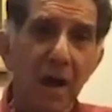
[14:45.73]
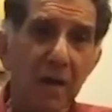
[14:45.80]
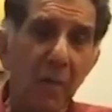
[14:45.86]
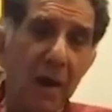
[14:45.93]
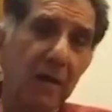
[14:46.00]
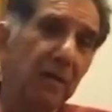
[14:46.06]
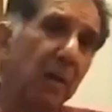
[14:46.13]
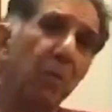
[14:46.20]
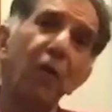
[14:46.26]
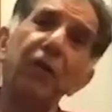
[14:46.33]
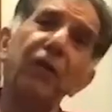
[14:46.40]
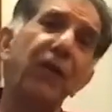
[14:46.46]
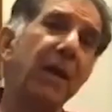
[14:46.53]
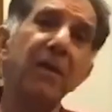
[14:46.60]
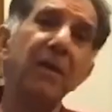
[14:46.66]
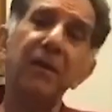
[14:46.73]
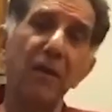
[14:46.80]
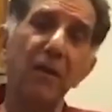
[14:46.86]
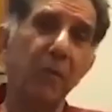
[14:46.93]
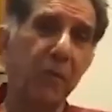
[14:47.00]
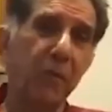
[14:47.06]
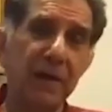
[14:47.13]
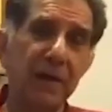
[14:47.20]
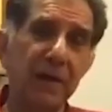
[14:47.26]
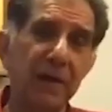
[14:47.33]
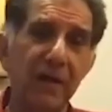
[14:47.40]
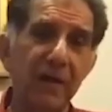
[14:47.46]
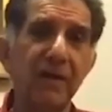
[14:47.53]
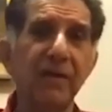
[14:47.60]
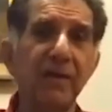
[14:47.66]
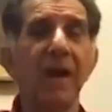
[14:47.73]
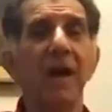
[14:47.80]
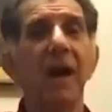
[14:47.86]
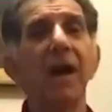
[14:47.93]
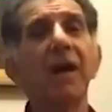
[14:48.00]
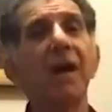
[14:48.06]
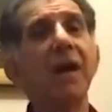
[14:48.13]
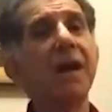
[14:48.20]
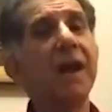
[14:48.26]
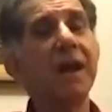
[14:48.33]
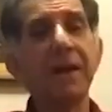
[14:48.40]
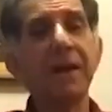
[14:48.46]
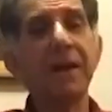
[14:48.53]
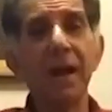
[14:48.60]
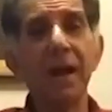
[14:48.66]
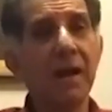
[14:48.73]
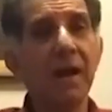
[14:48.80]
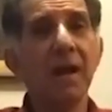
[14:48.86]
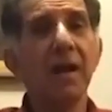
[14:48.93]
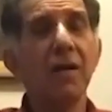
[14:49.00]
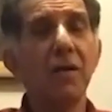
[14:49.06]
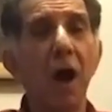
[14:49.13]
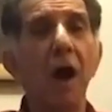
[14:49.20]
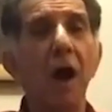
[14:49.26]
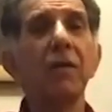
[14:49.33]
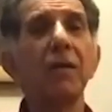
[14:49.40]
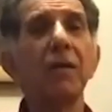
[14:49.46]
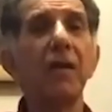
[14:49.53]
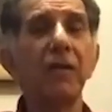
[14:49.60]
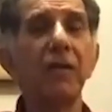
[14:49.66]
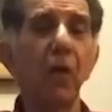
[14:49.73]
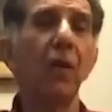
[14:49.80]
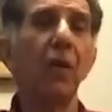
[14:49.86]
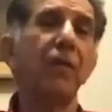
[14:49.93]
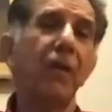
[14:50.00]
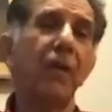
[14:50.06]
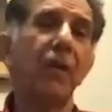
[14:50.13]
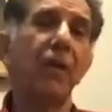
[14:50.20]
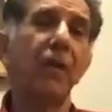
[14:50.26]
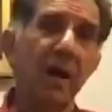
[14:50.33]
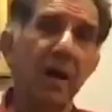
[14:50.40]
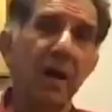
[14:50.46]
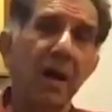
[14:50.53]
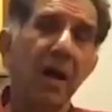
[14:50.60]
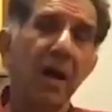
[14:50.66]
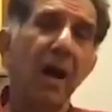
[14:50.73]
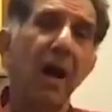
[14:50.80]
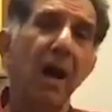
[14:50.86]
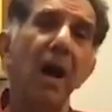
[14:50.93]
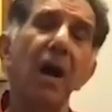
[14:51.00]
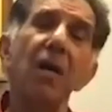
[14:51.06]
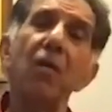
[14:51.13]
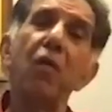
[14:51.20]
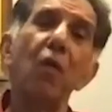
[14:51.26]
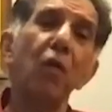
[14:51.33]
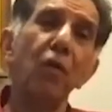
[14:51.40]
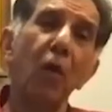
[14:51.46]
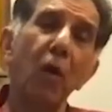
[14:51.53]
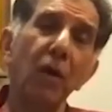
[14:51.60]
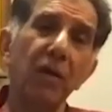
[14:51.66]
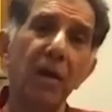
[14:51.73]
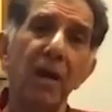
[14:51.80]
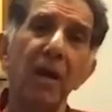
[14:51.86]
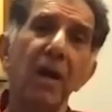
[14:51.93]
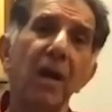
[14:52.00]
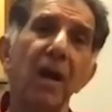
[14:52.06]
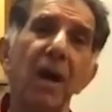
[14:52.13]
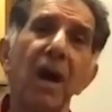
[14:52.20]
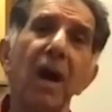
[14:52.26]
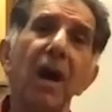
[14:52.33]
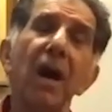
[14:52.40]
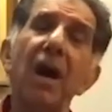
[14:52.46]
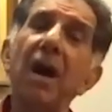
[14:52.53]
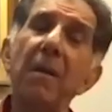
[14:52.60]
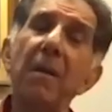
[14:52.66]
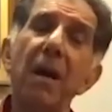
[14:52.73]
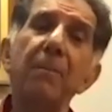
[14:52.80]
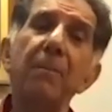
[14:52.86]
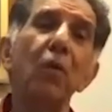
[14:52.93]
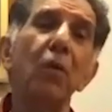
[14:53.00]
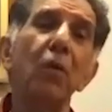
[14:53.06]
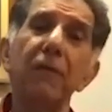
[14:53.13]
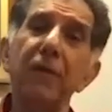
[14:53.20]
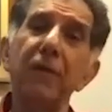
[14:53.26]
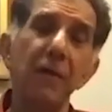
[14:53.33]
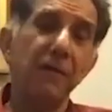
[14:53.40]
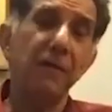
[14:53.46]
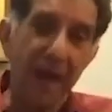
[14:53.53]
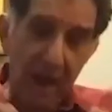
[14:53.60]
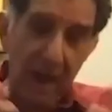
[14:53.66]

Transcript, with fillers: one of the most famous of which is a Canadian doctor soldier uh, who wrote uh, a, a beautiful